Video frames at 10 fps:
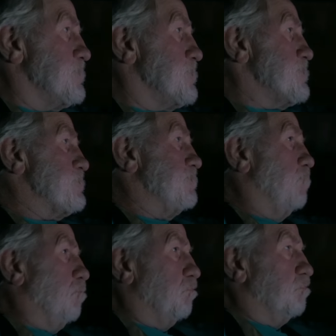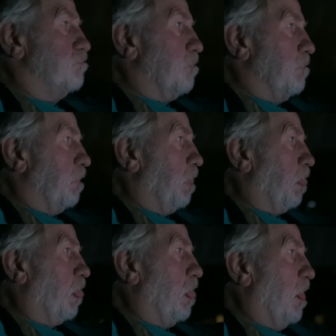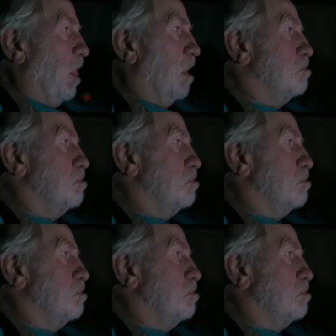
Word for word: Was that was that your favorite dog?